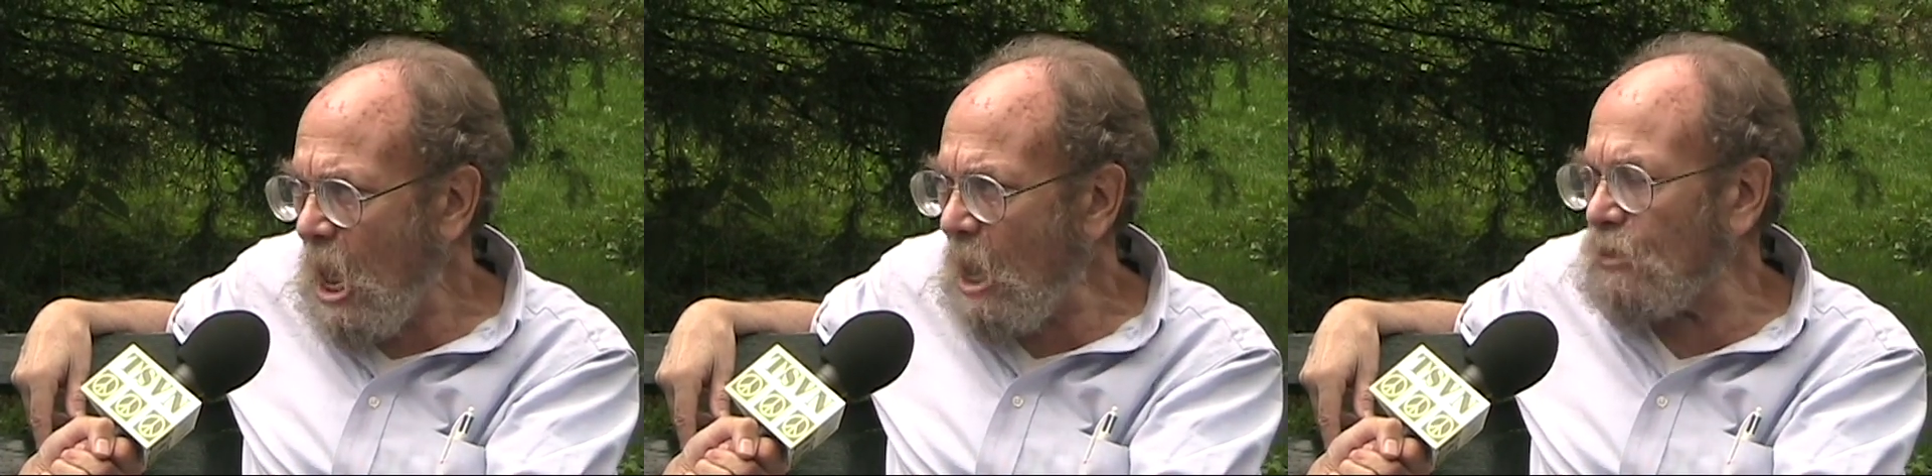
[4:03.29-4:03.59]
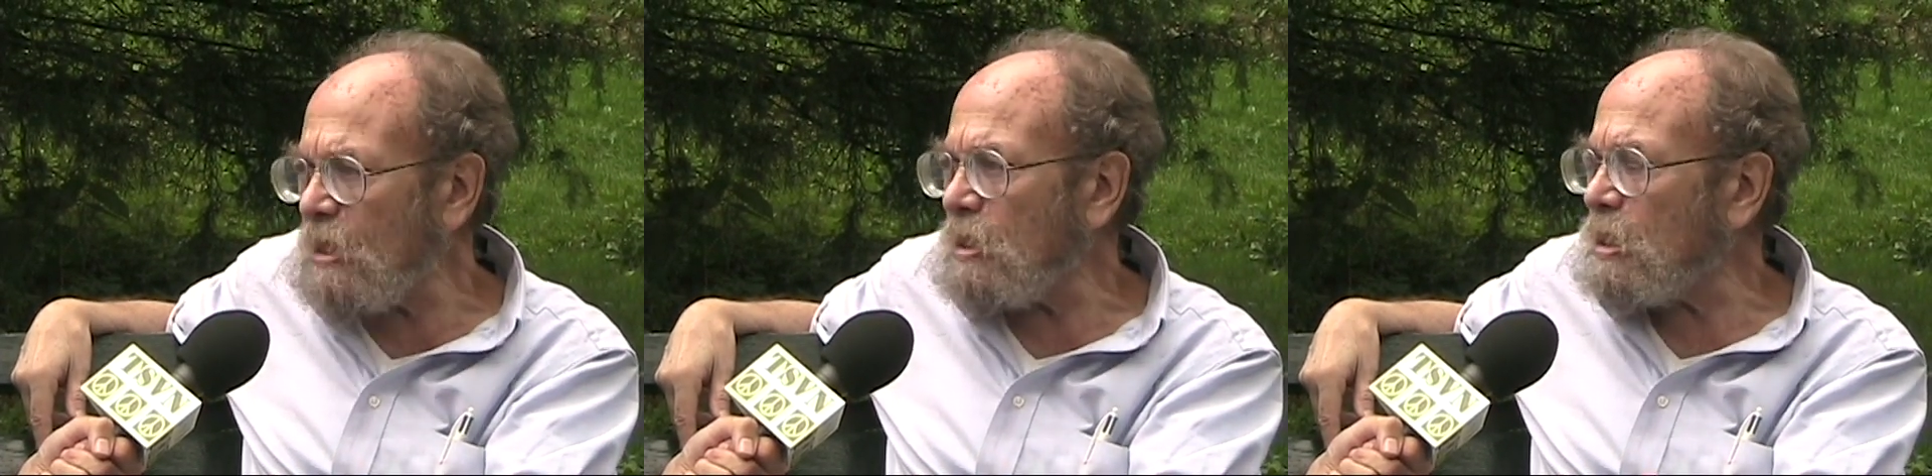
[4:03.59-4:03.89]

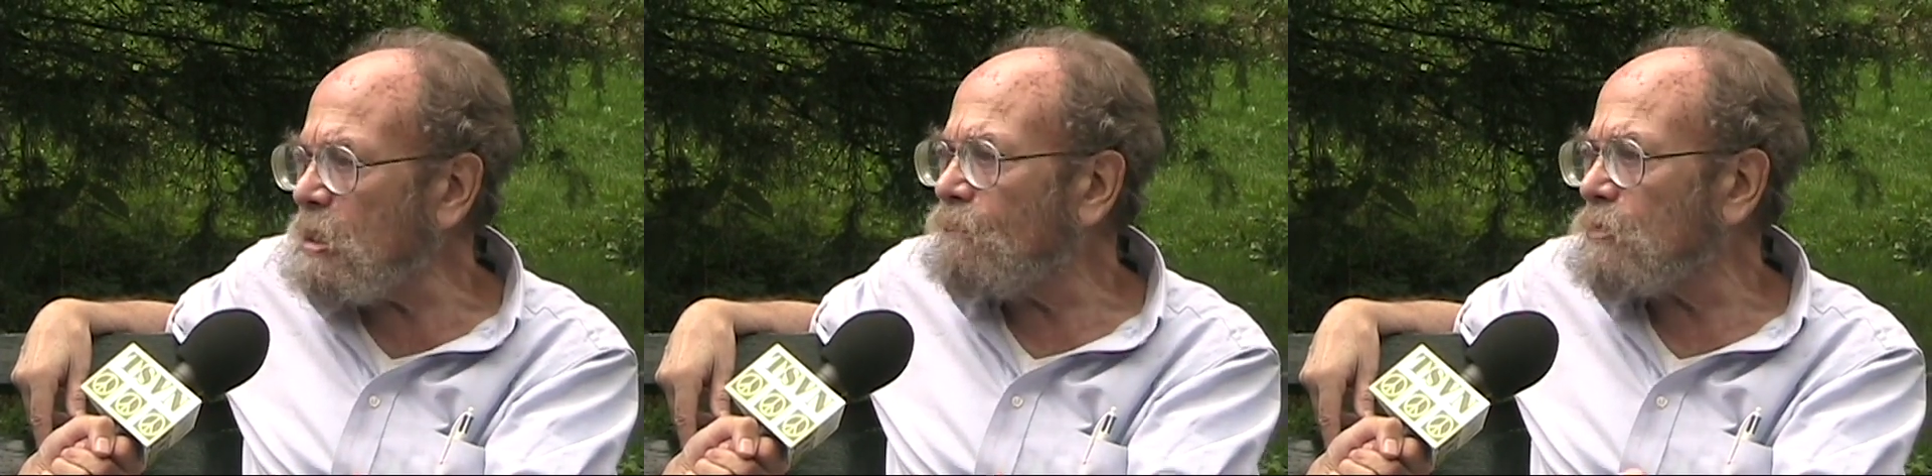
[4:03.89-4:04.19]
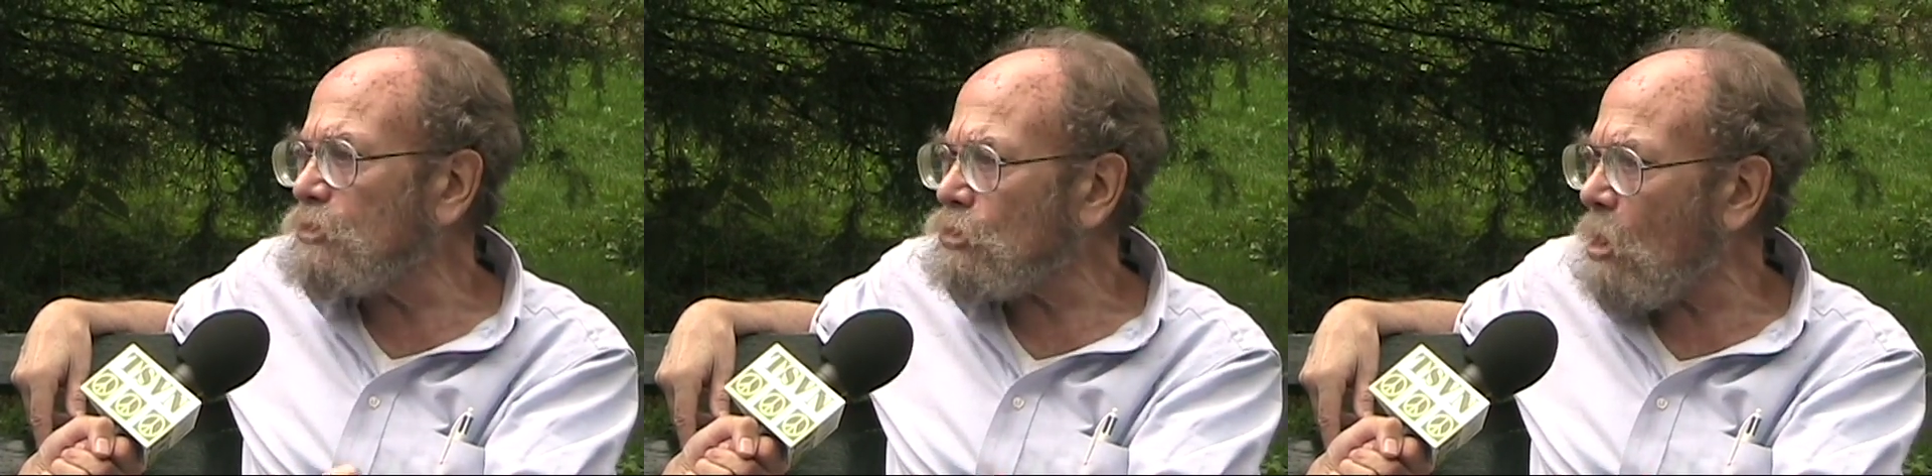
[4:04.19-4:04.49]
And they
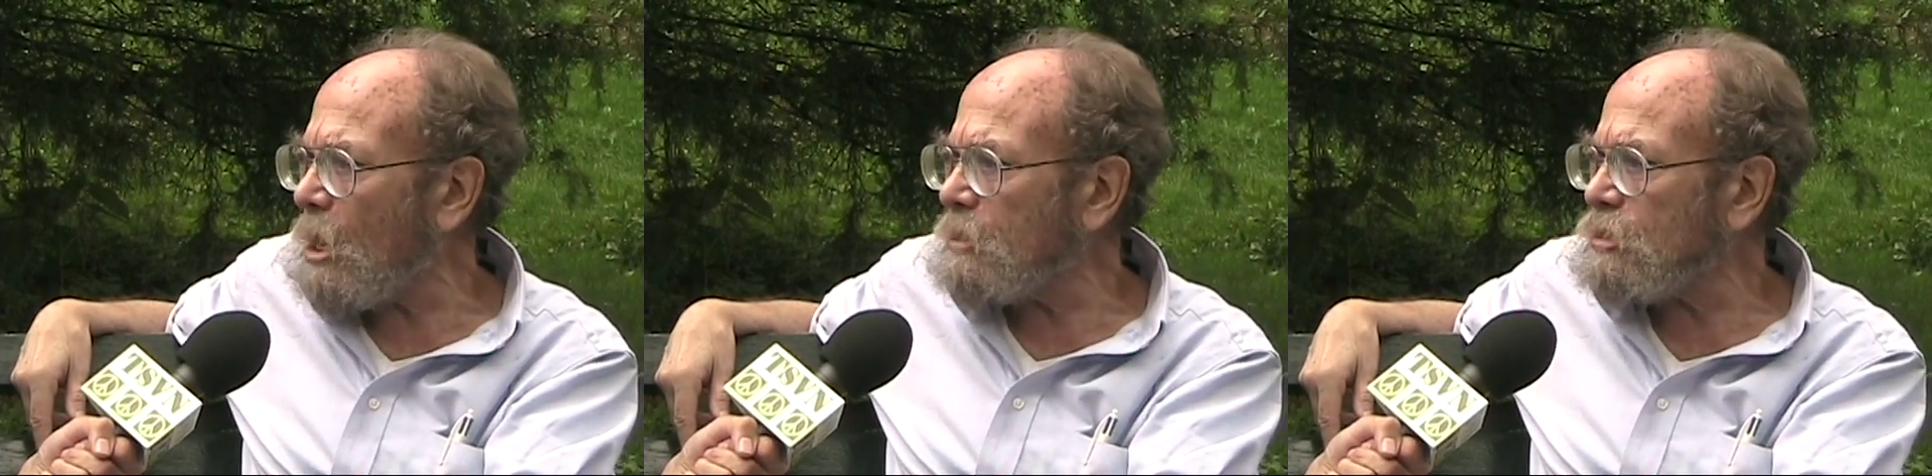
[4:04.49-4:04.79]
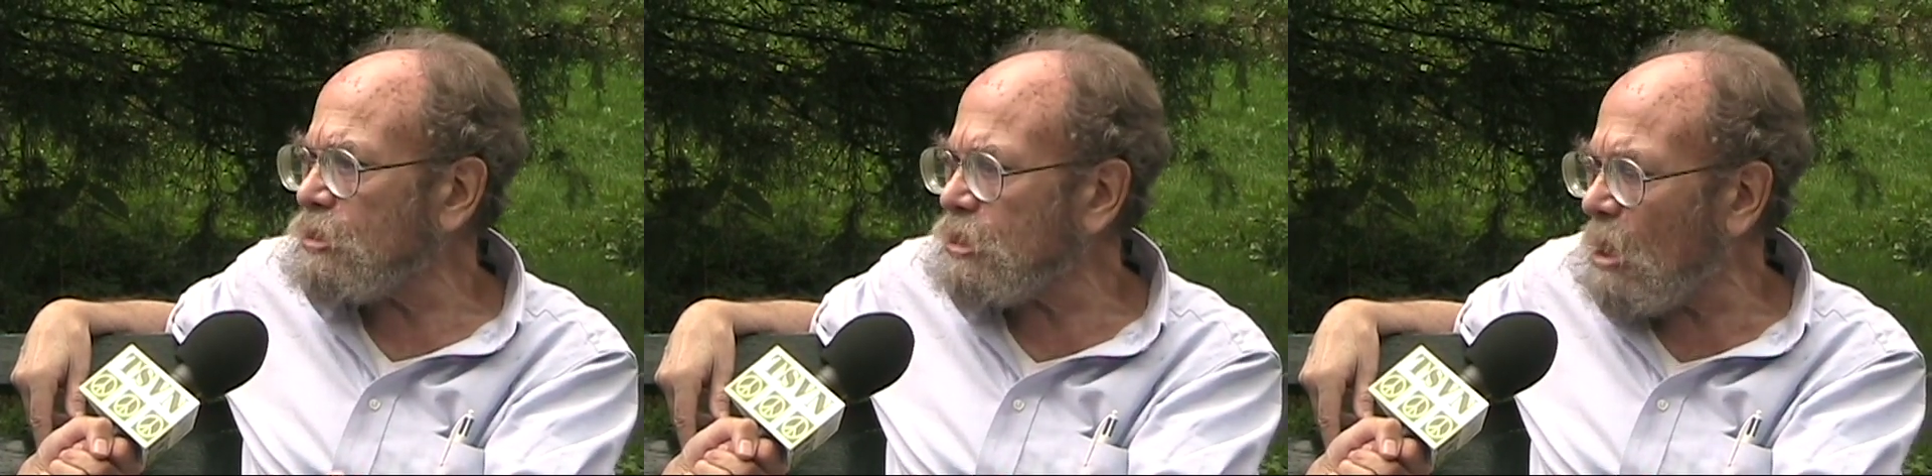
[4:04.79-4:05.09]
even tried
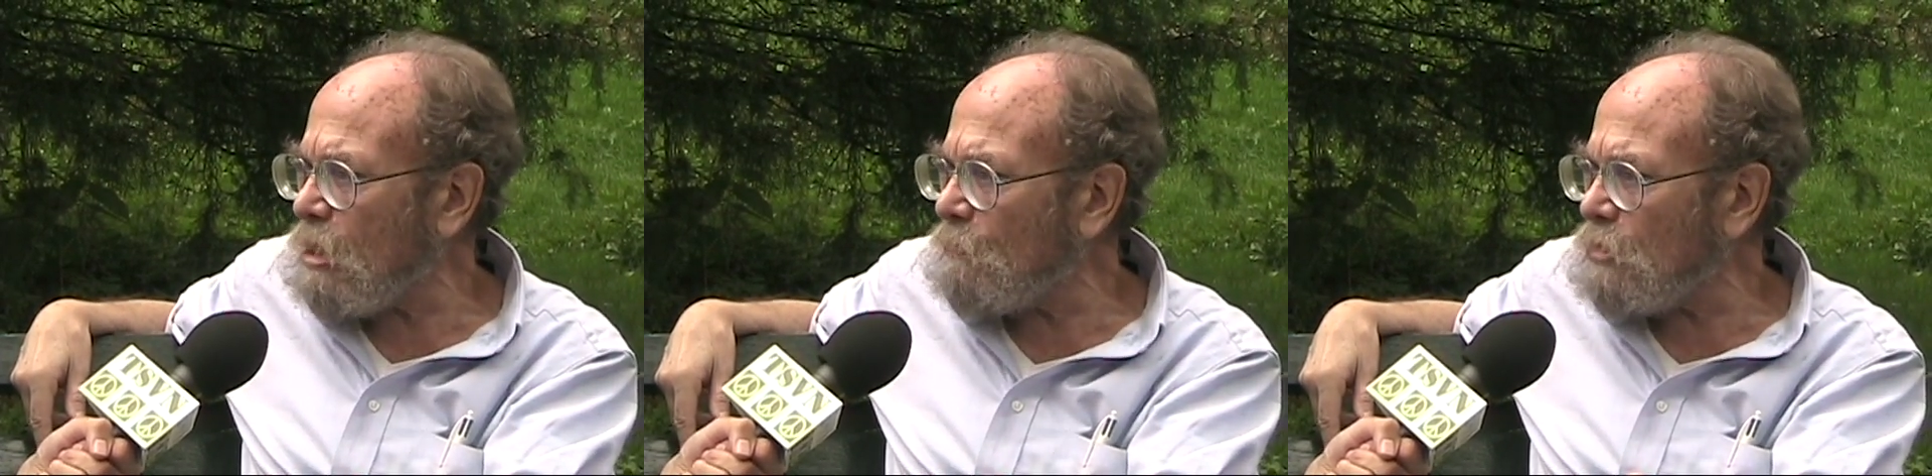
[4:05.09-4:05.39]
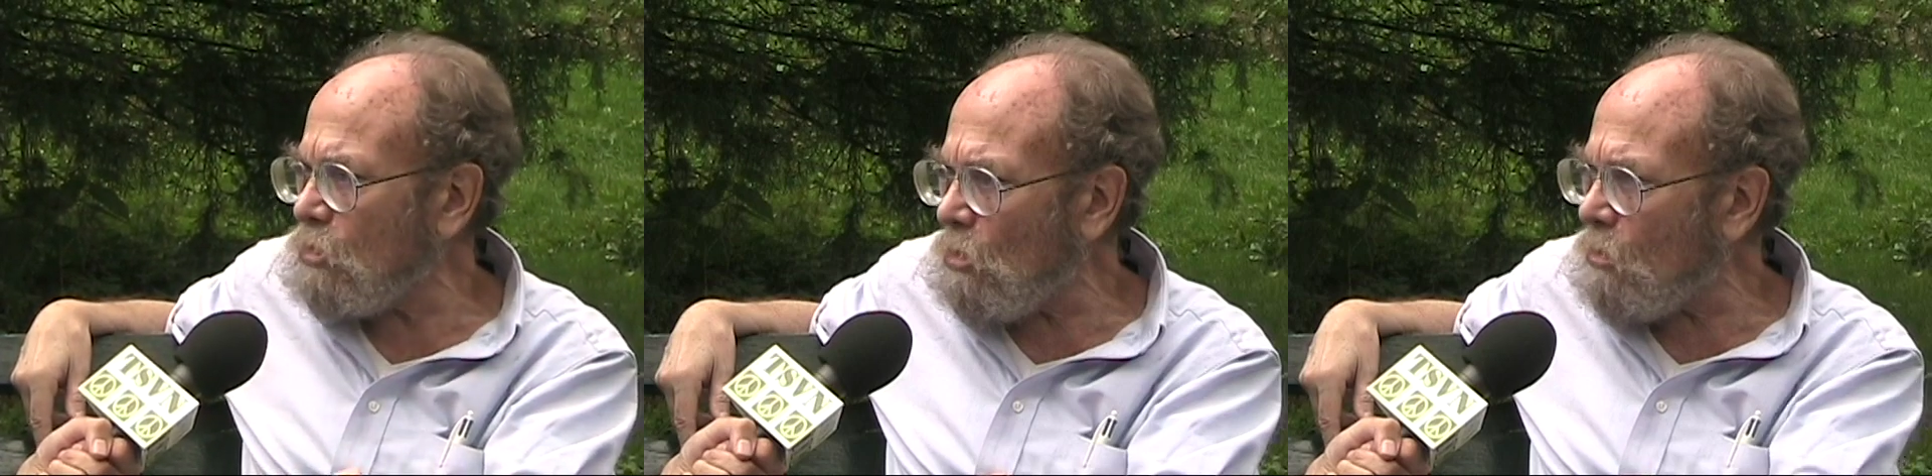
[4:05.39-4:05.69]
to sell them
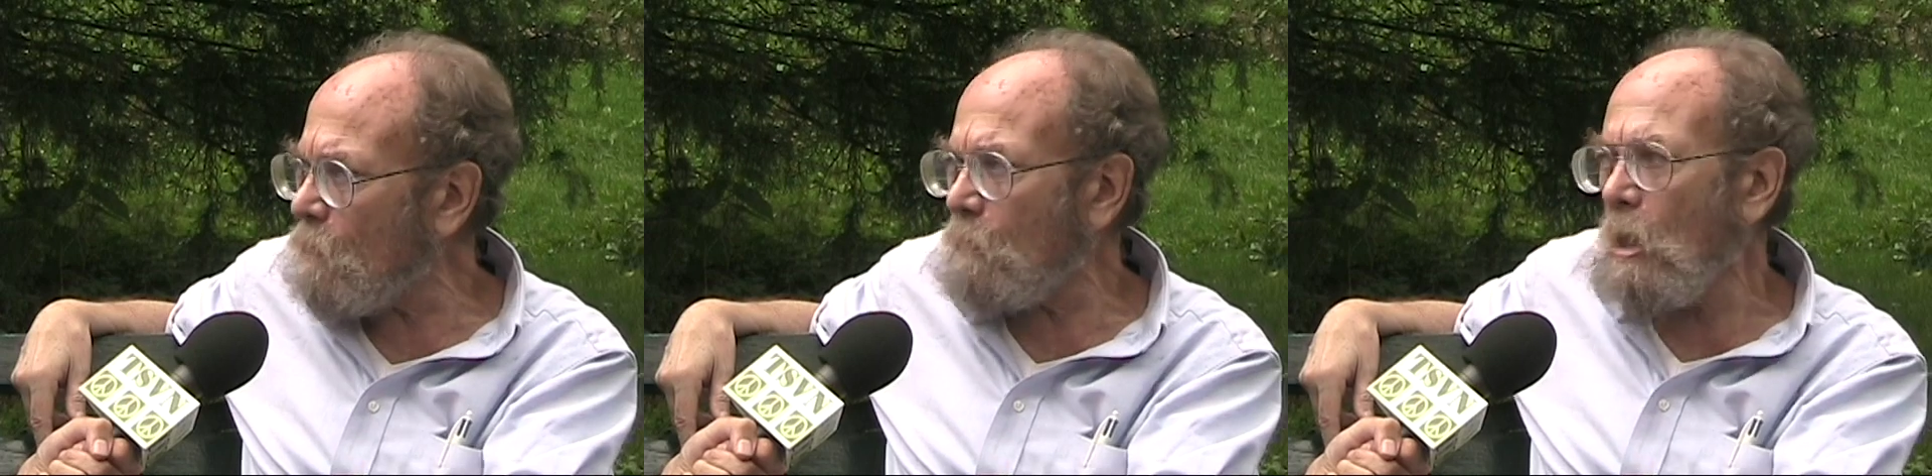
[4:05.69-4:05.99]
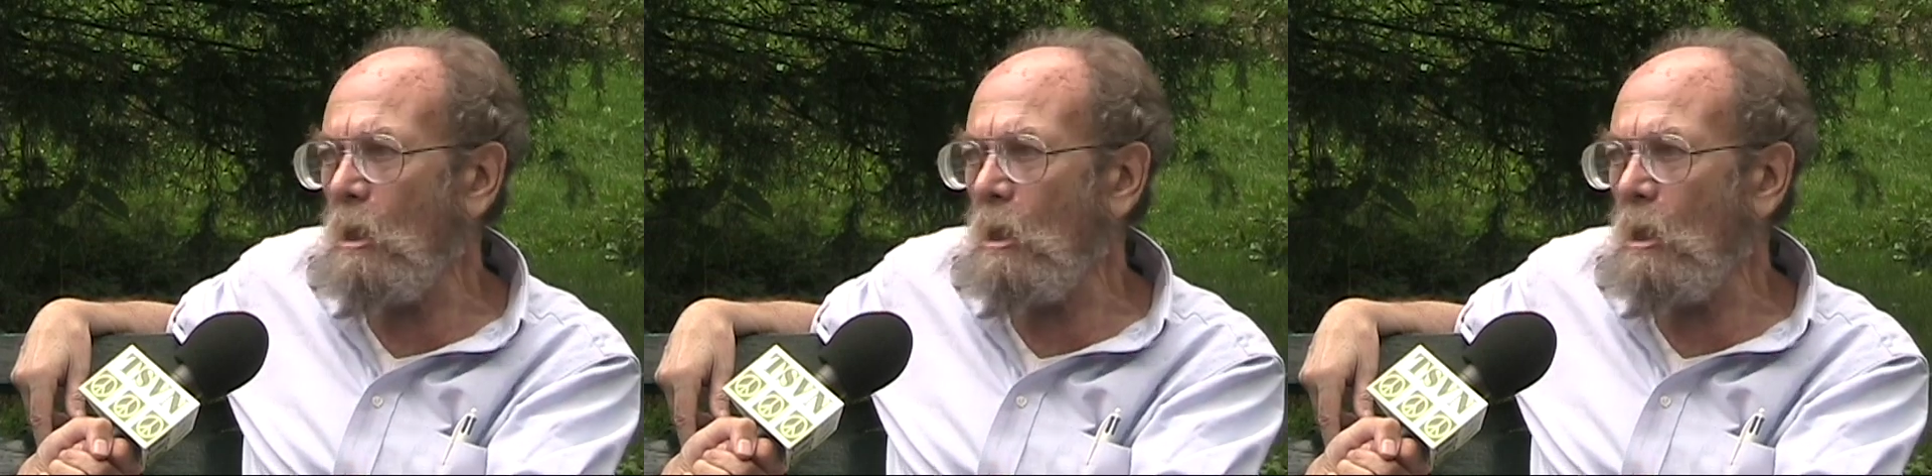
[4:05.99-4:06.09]
in Europe,